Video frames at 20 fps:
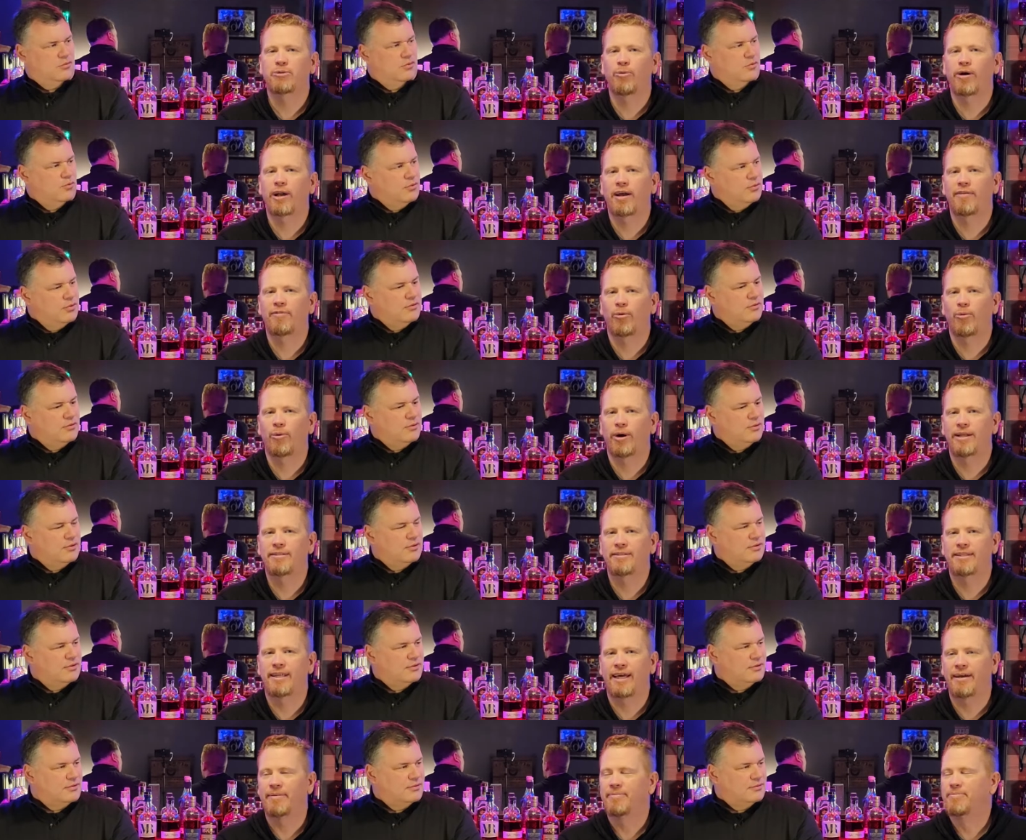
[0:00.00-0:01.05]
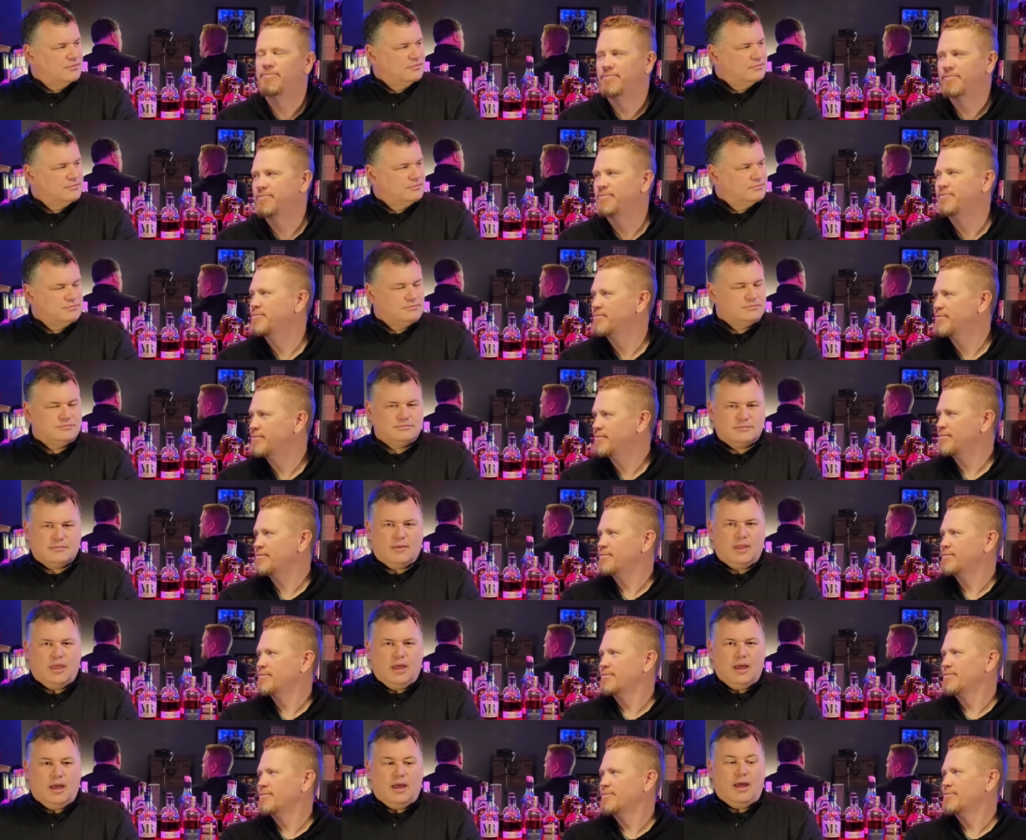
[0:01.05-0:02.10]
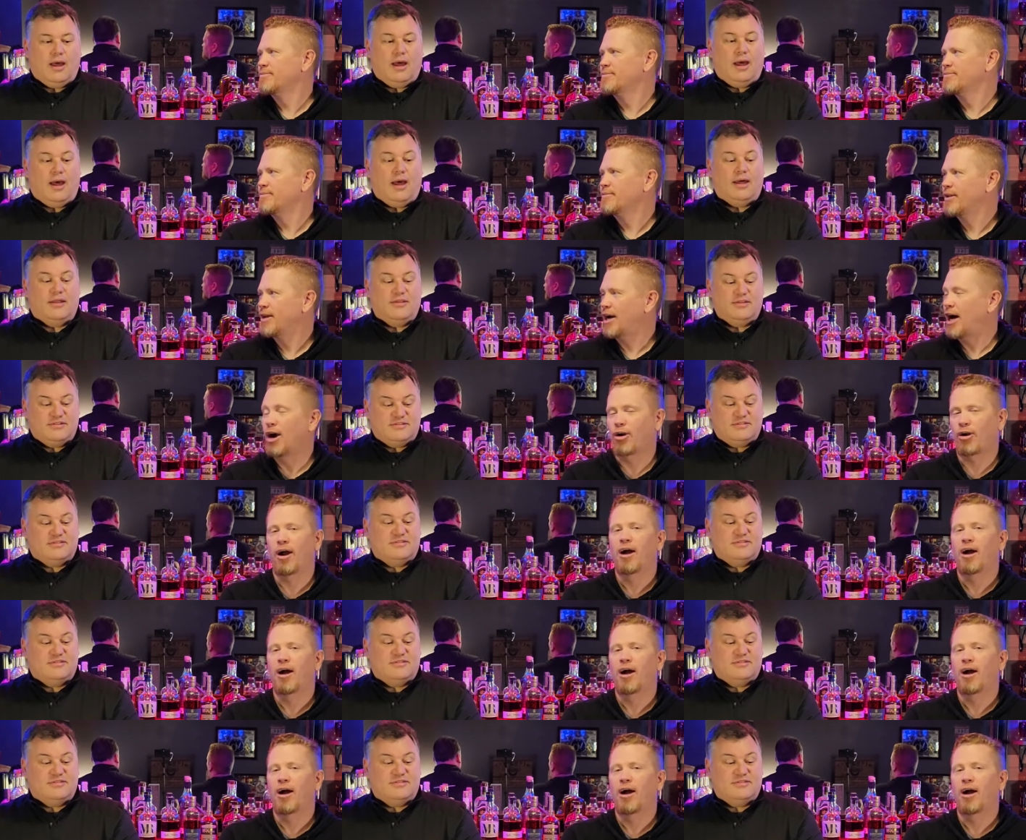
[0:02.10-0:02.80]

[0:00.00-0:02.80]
Speaker 1: Whatever Wednesday. Ah, our